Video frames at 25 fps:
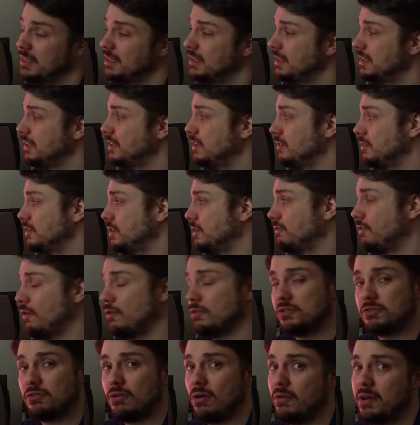Your phones
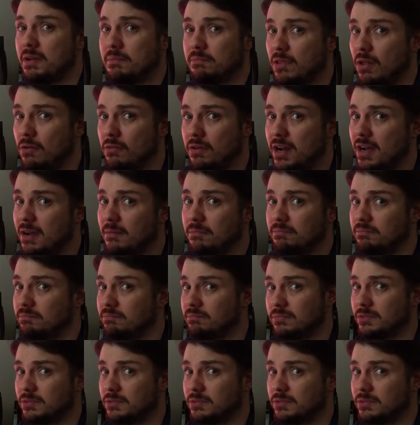are already blowing up.